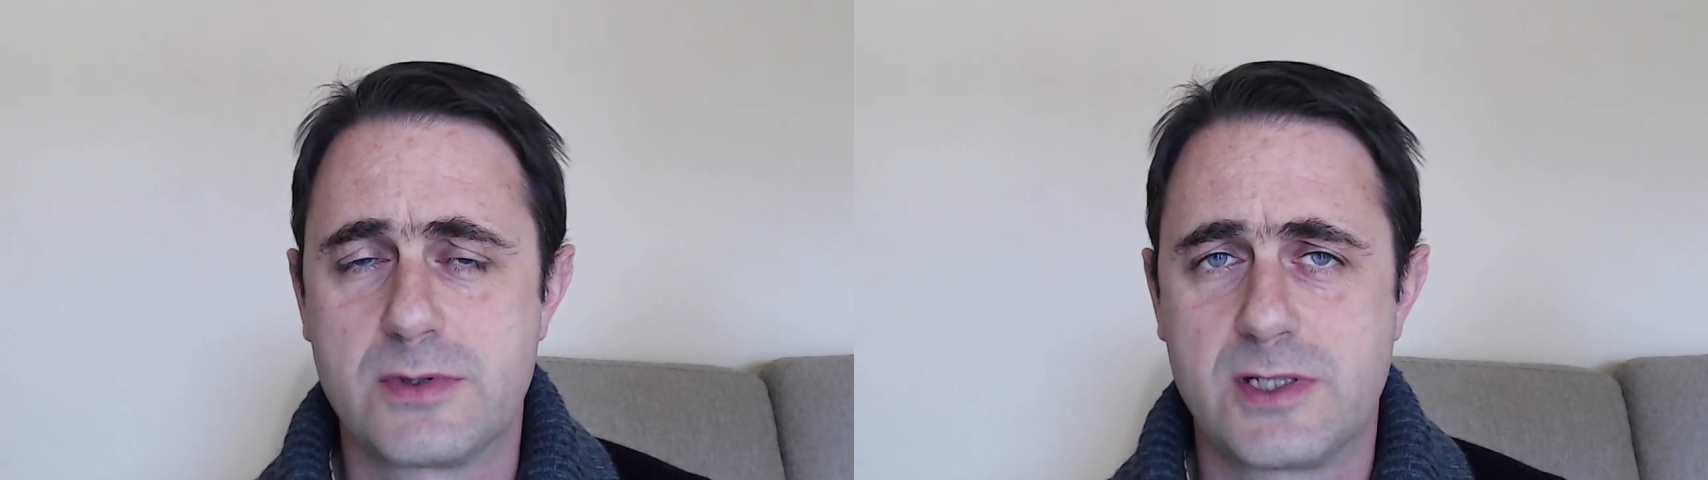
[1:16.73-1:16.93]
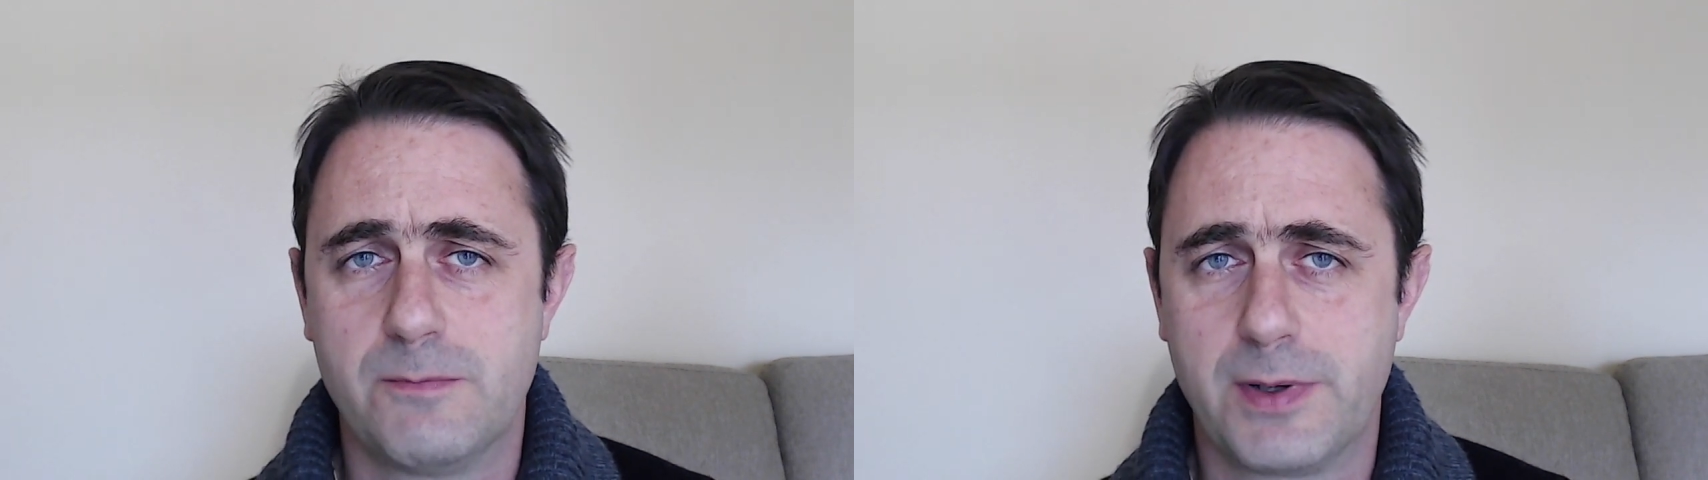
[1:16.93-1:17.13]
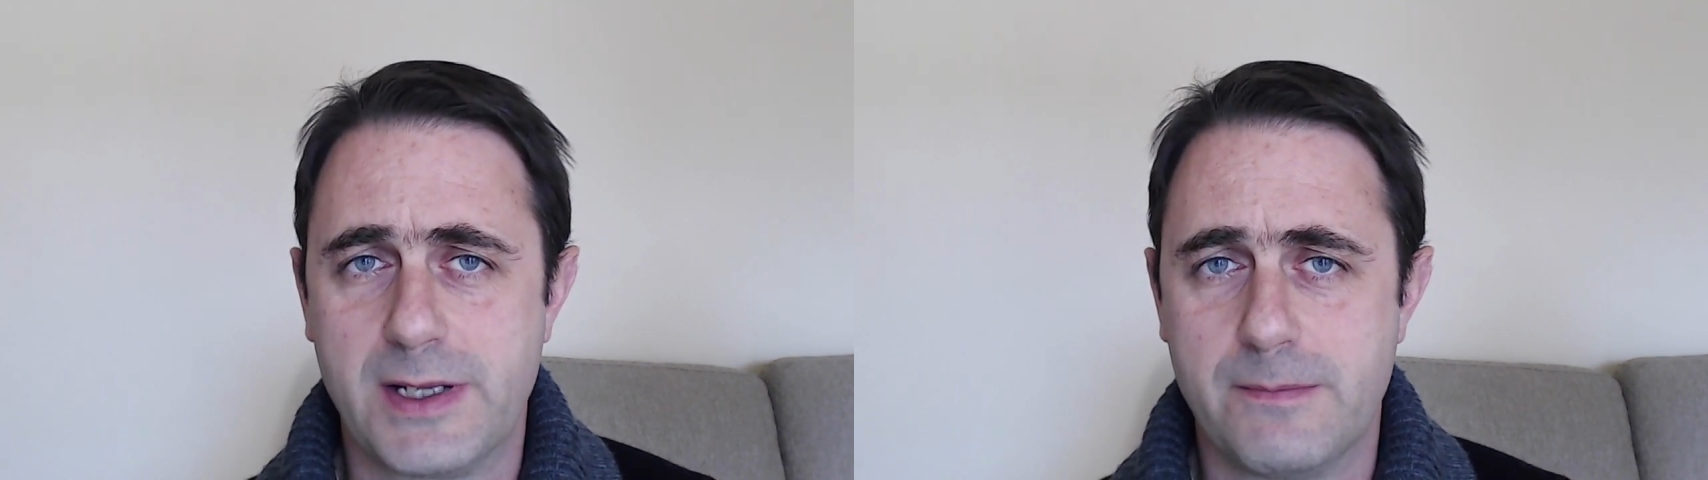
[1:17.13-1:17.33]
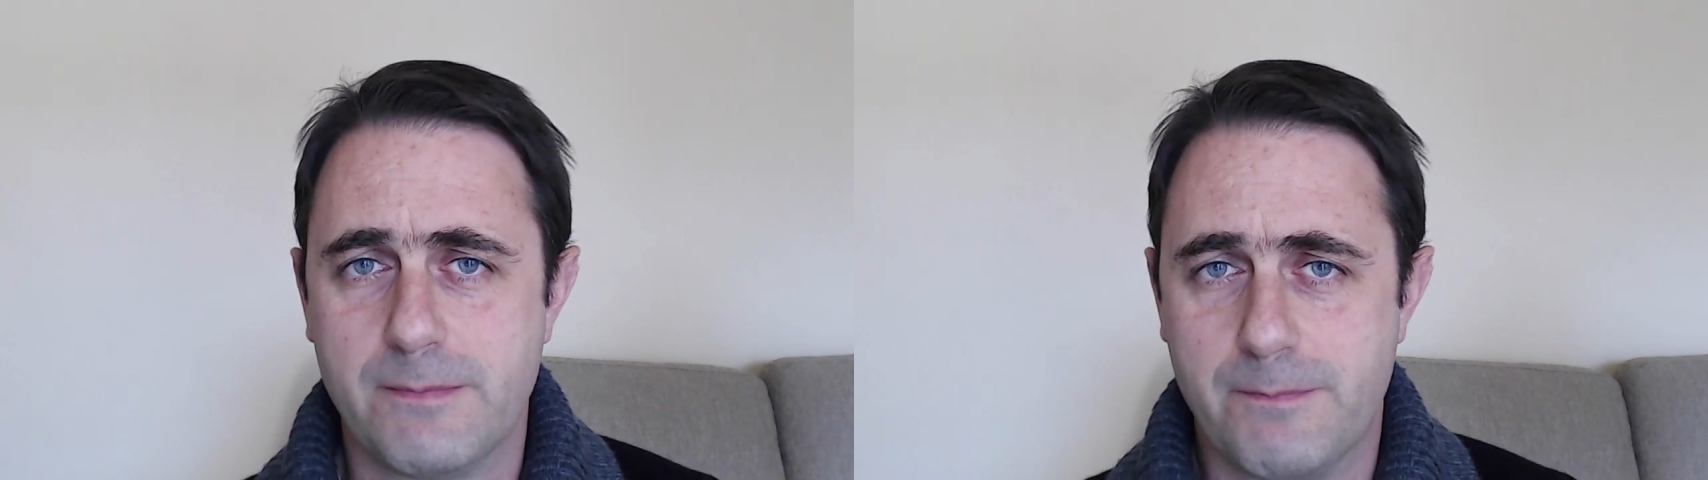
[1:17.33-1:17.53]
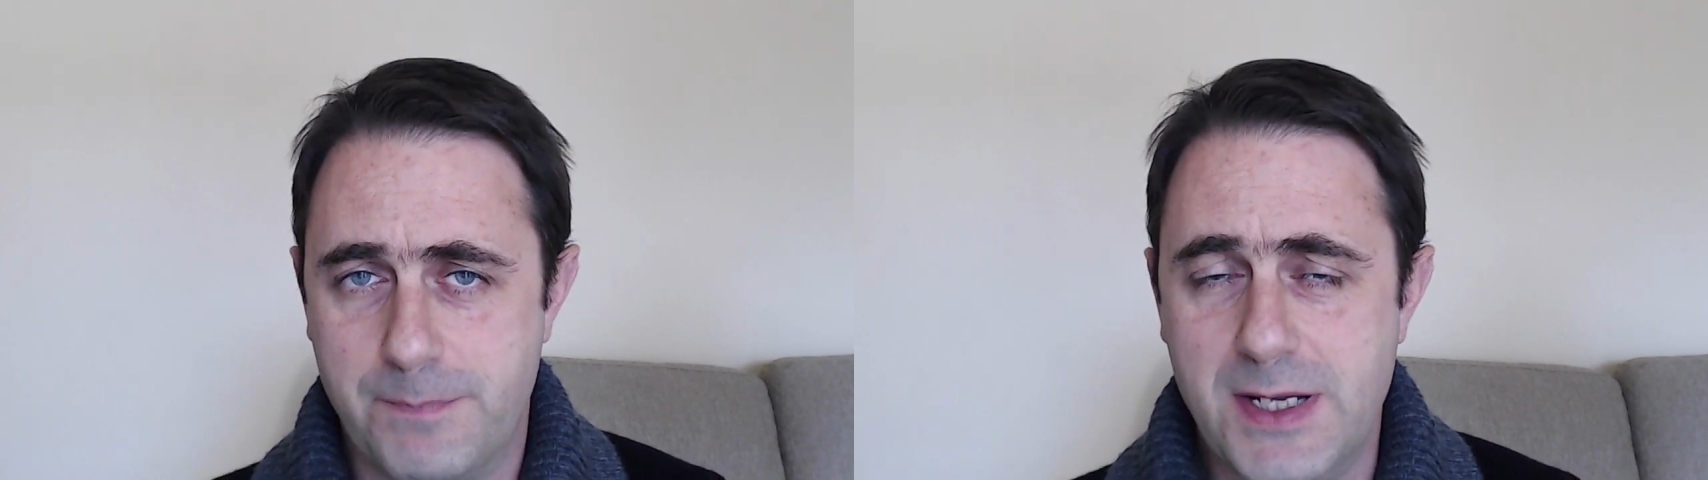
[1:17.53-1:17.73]
simply
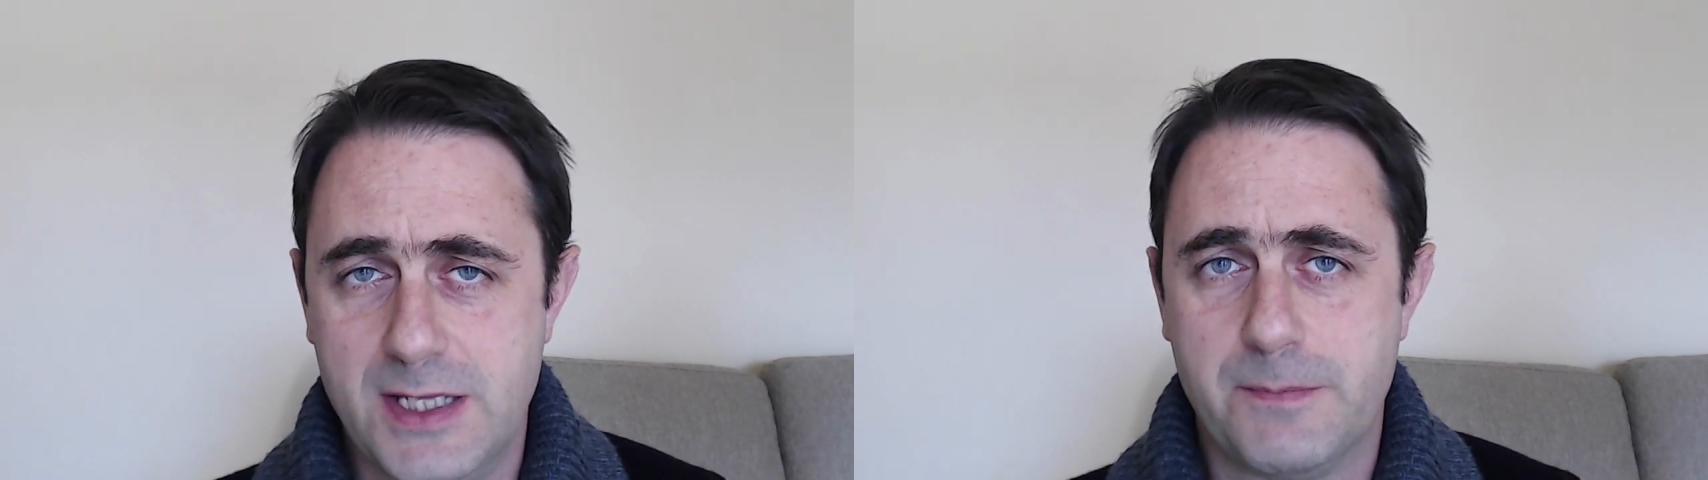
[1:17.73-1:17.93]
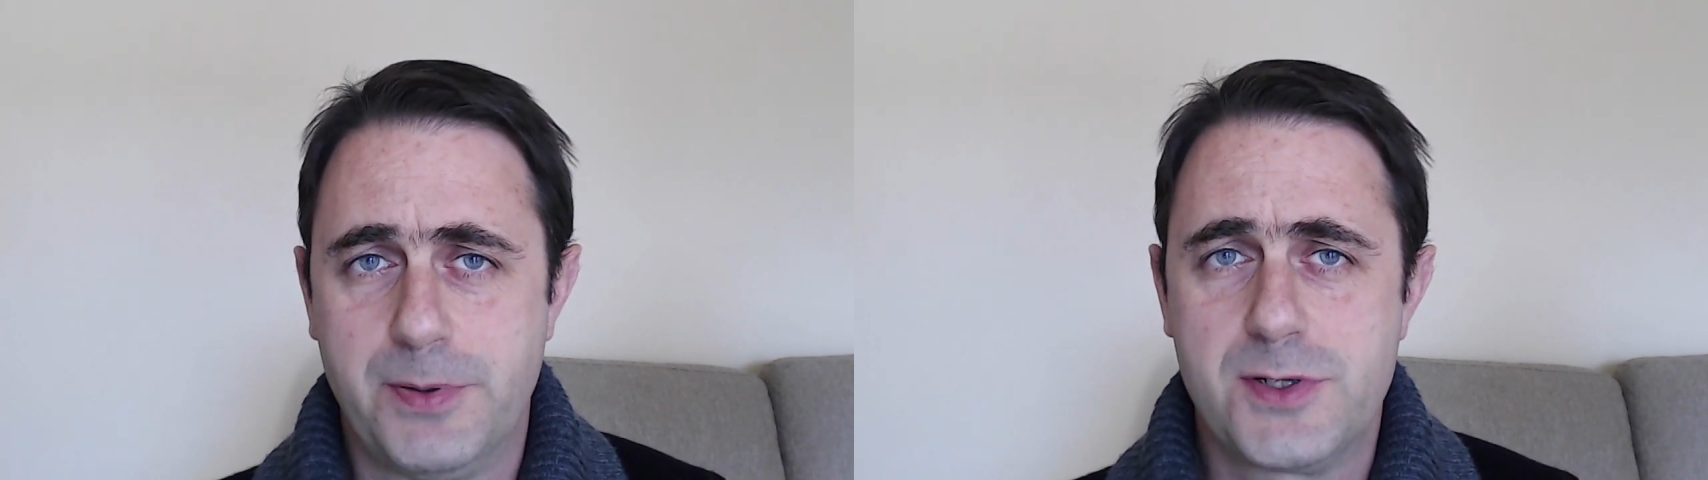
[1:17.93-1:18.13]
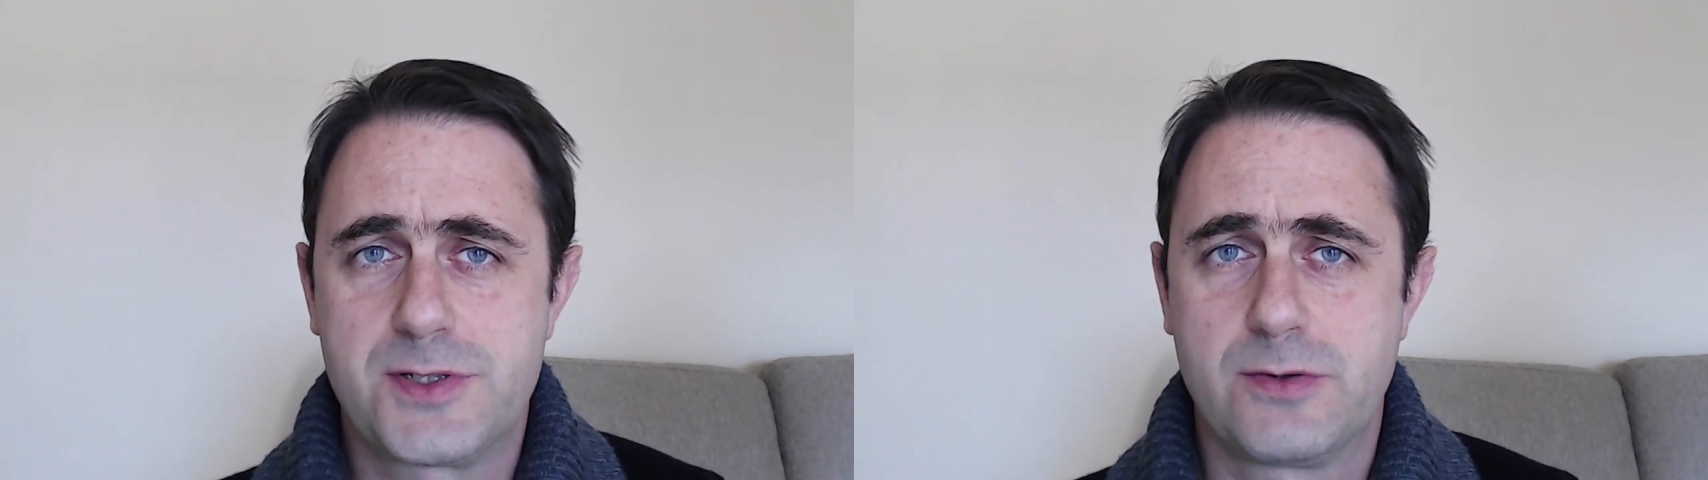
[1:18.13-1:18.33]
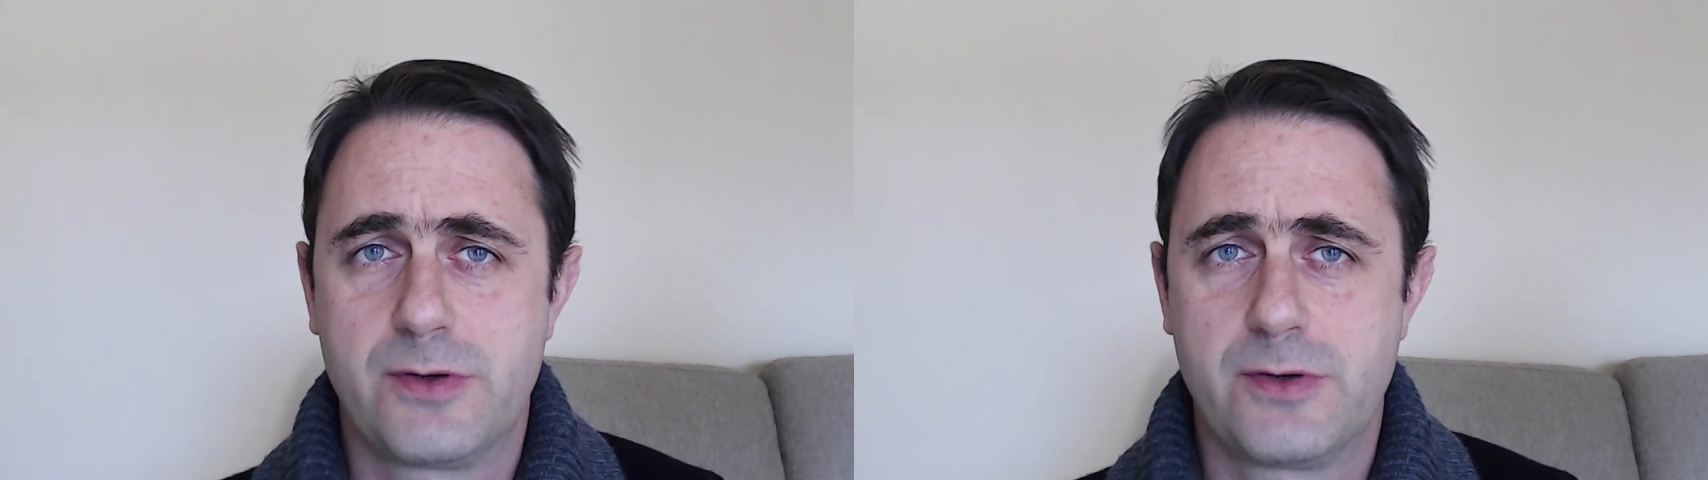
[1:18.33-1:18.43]
be the person